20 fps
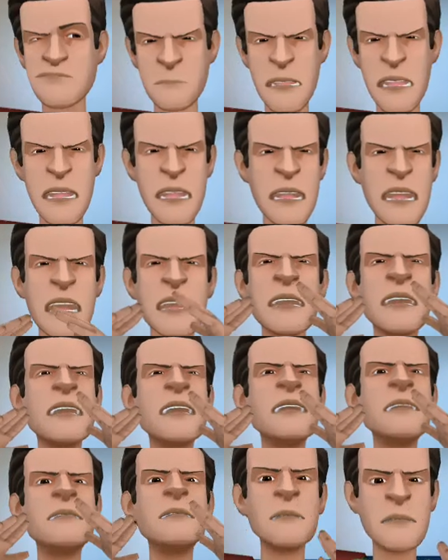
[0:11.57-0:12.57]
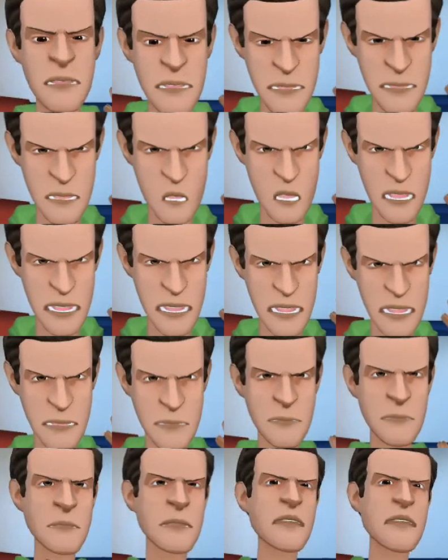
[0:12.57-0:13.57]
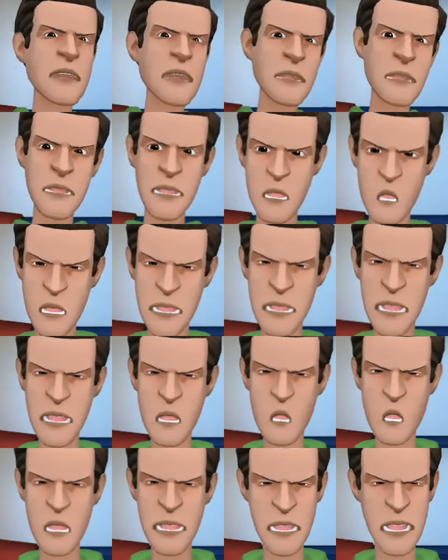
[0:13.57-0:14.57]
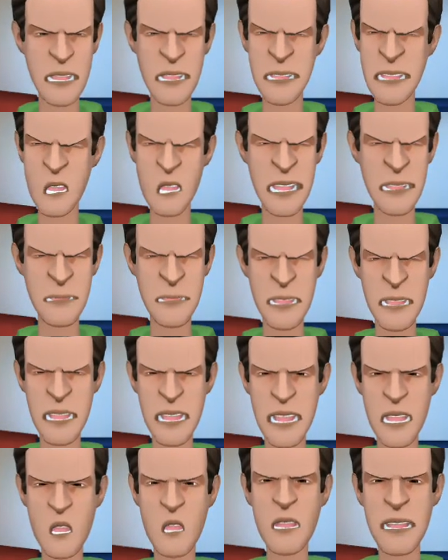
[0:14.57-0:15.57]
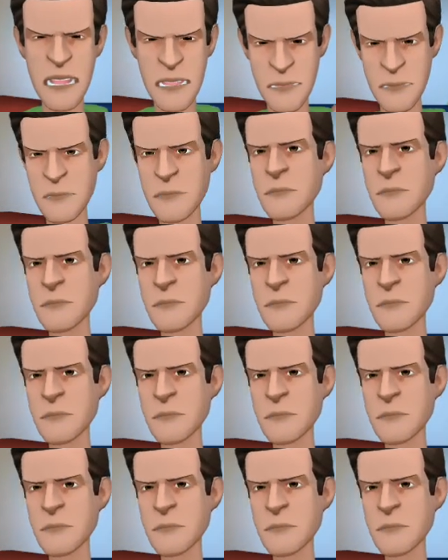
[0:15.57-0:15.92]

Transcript: What is that? I swear, if Caillou is doing that he will be grounded.